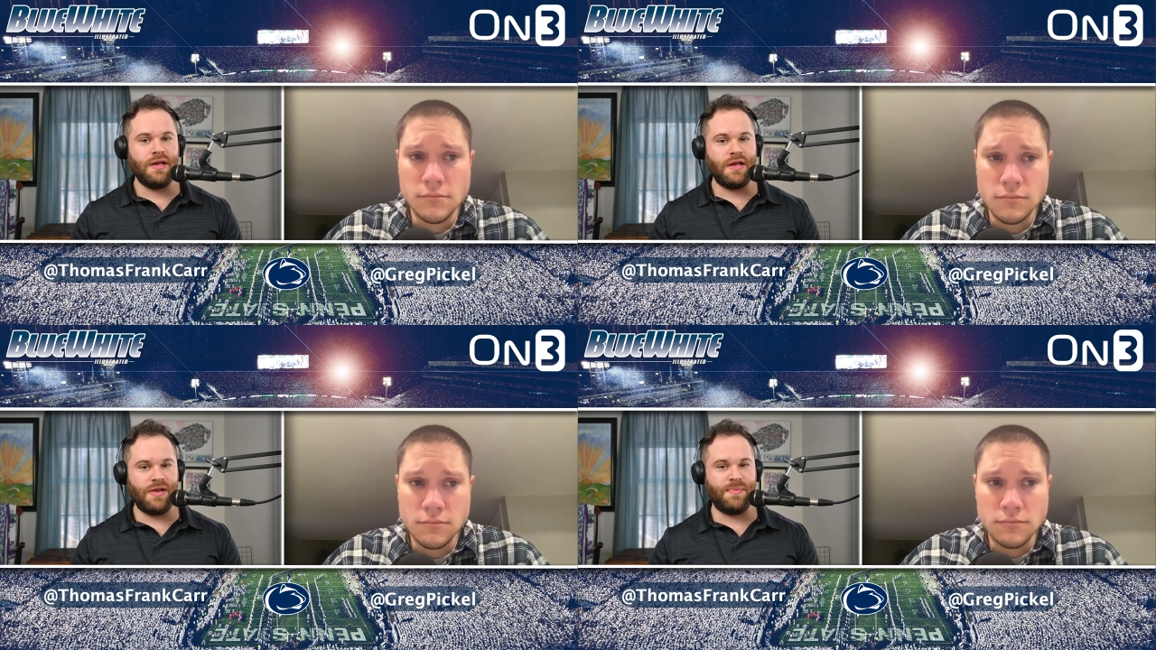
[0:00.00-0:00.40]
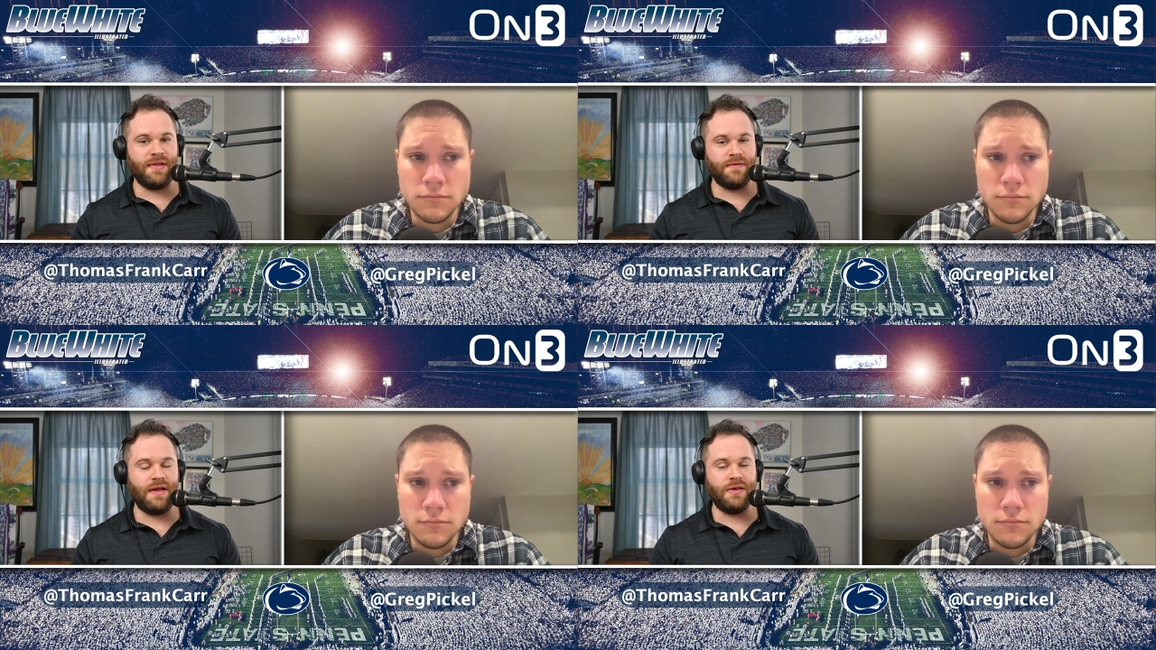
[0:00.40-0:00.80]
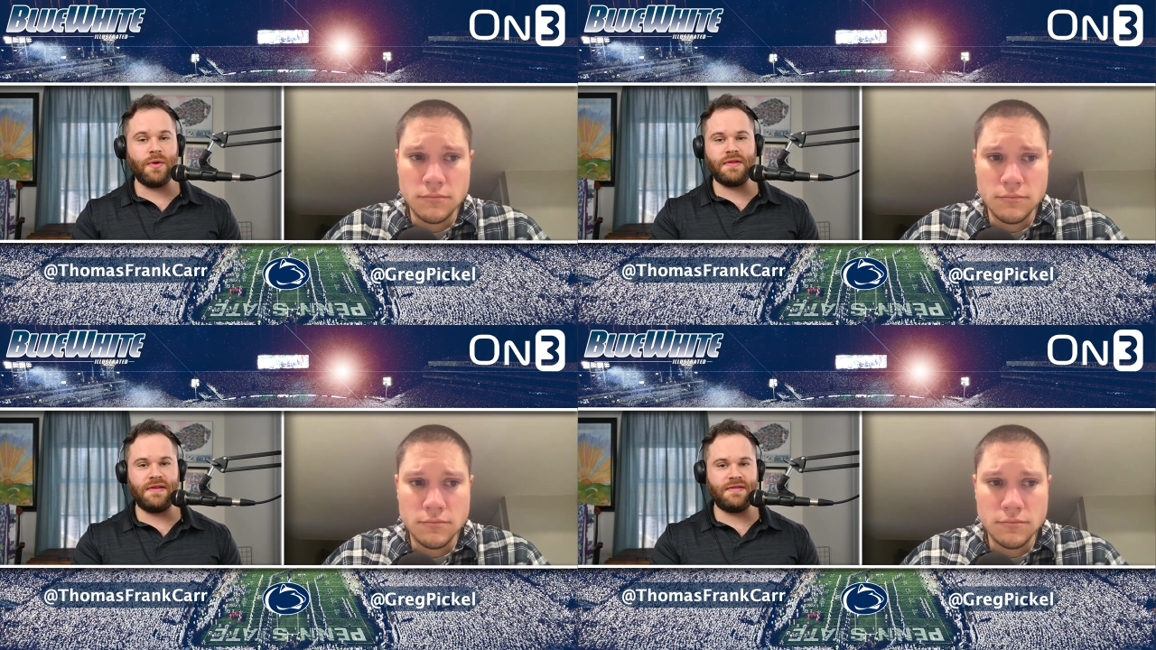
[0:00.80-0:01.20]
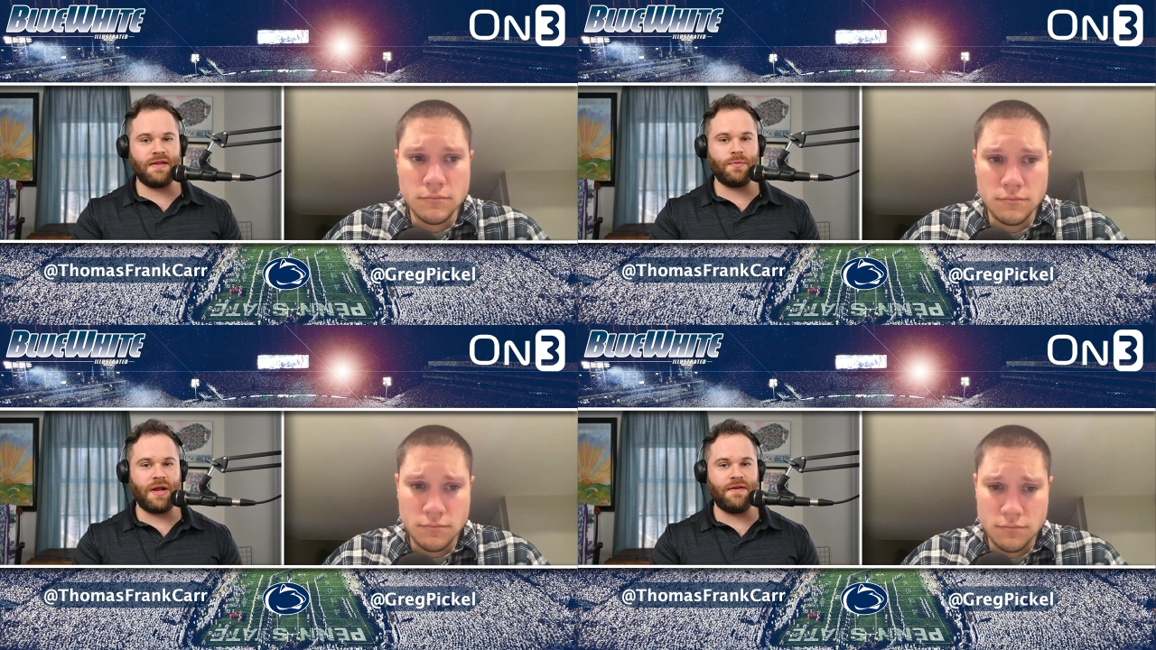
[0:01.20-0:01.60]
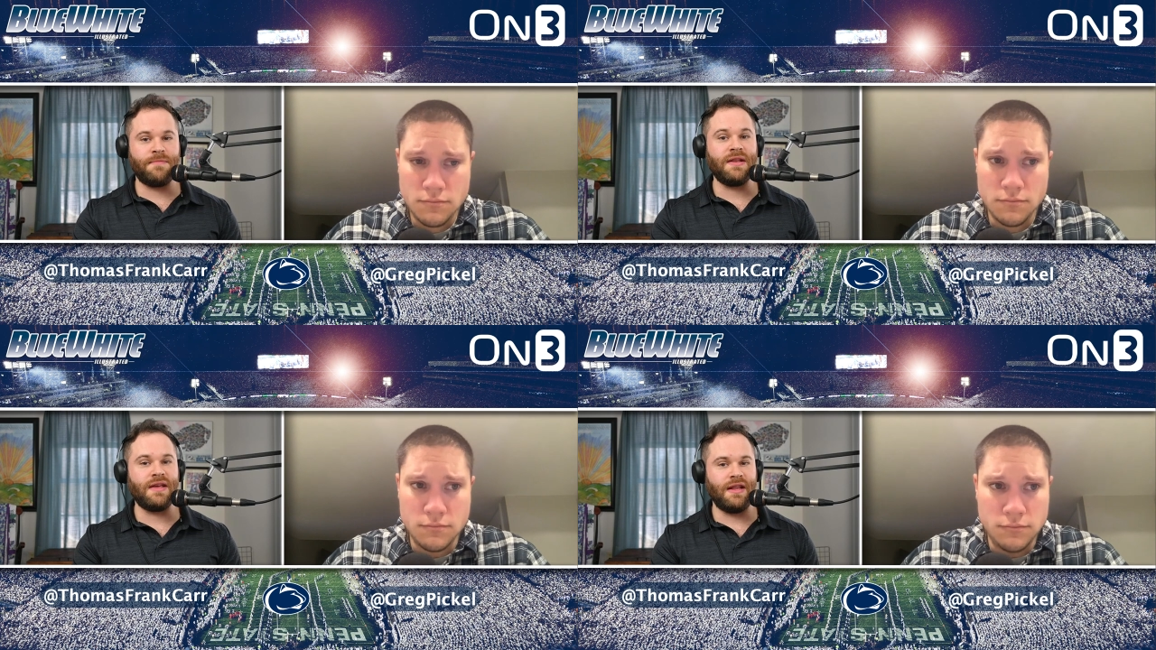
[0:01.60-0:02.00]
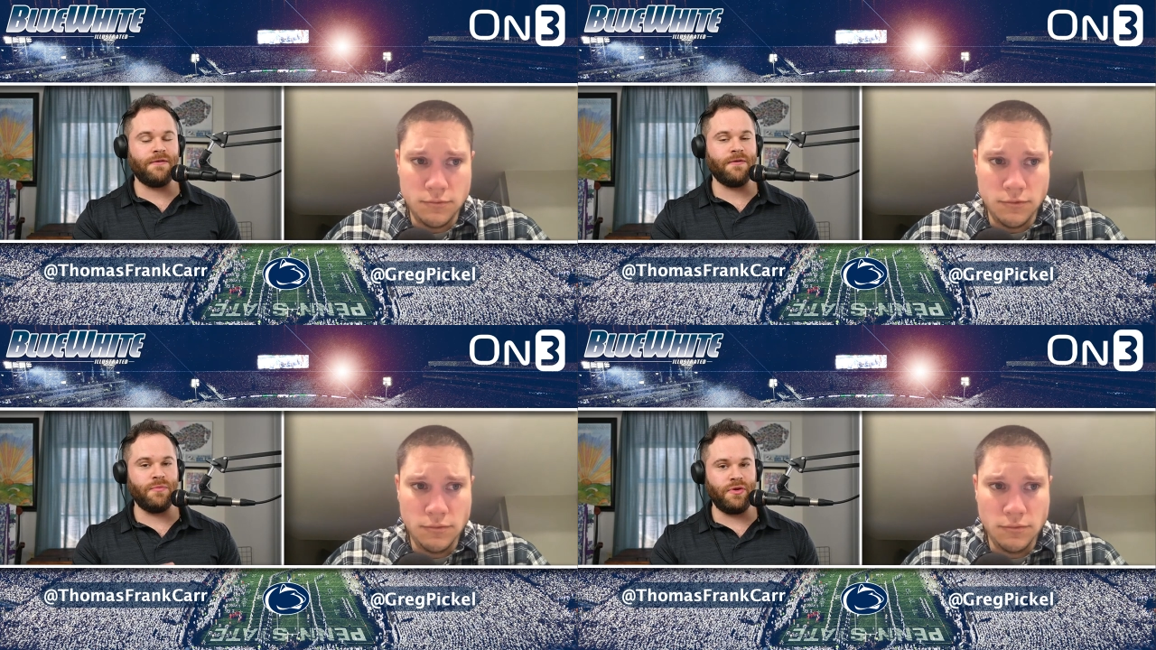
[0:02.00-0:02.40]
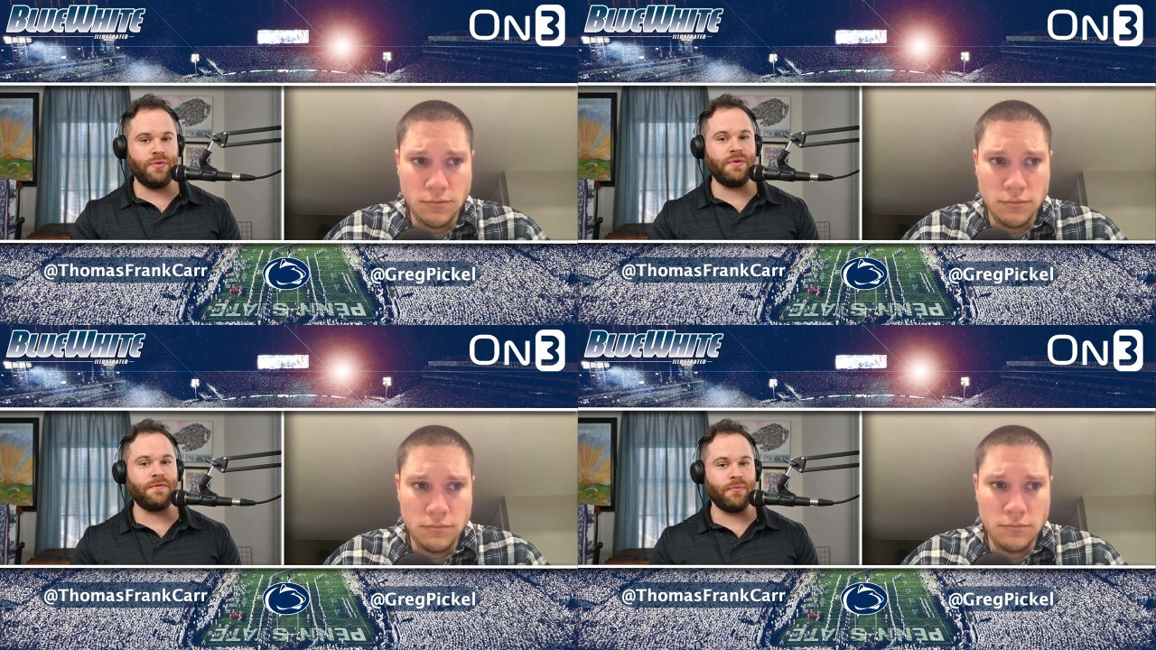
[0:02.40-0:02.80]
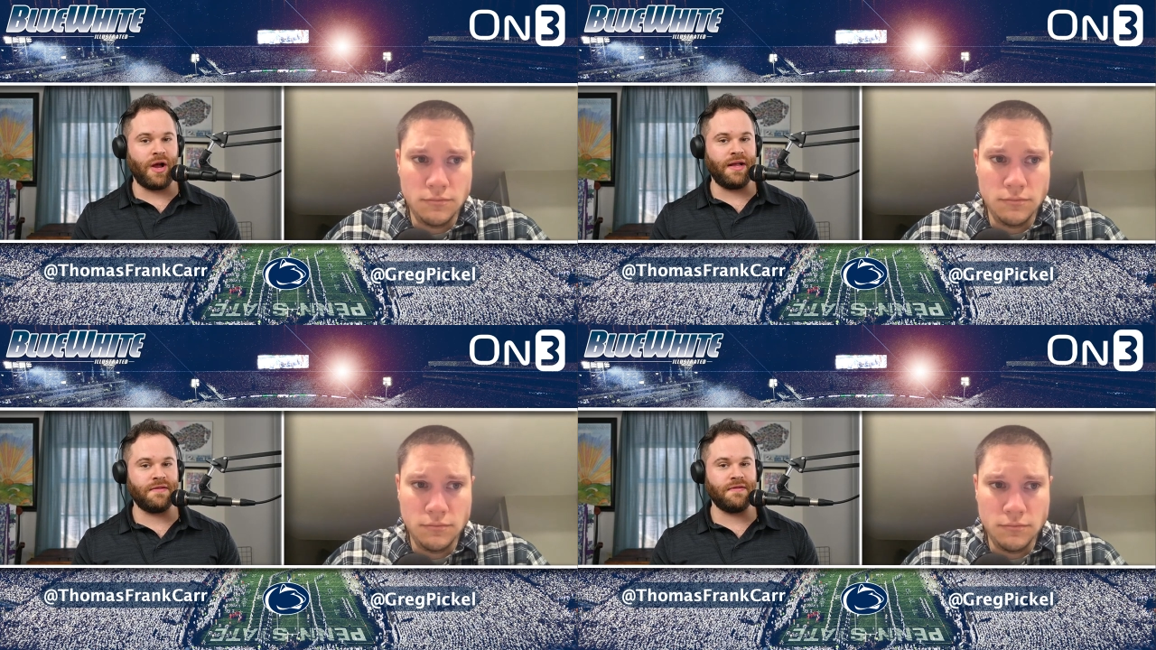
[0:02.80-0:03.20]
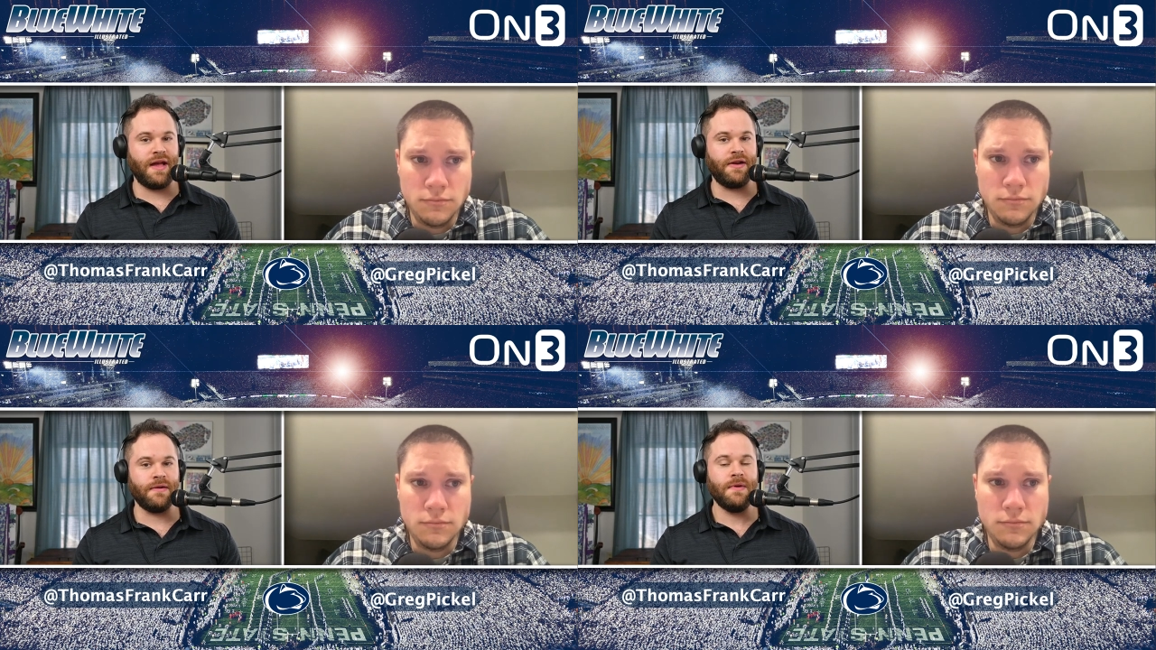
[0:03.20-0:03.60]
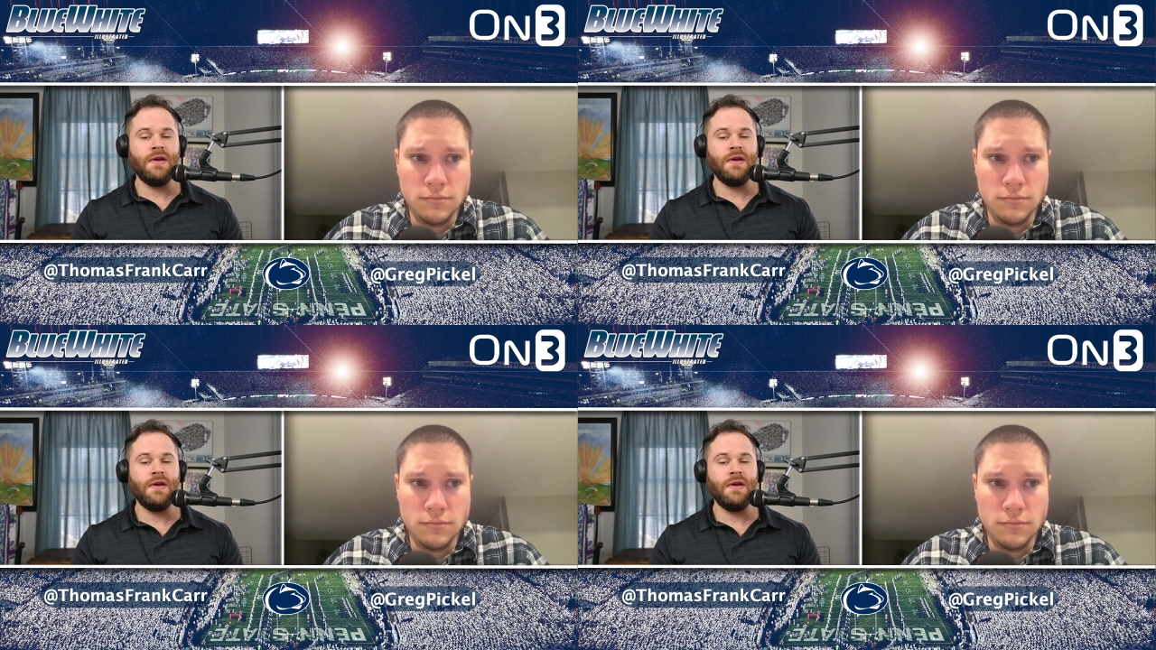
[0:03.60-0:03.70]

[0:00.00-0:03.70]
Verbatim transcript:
Speaker 1: in Pennsylvania, or at least that's what I've been getting from you and from Ryan Snyder.